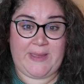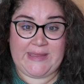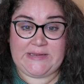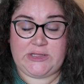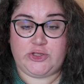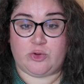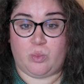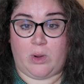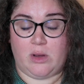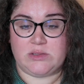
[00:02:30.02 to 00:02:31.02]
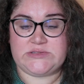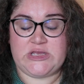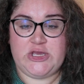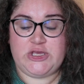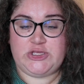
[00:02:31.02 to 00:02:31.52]
painting your walls,
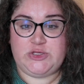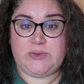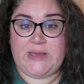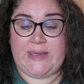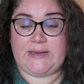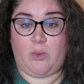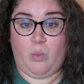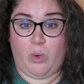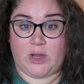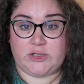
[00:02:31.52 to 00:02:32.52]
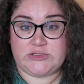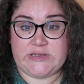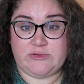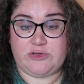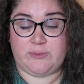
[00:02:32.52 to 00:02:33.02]
you can water
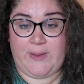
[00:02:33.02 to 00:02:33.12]
down your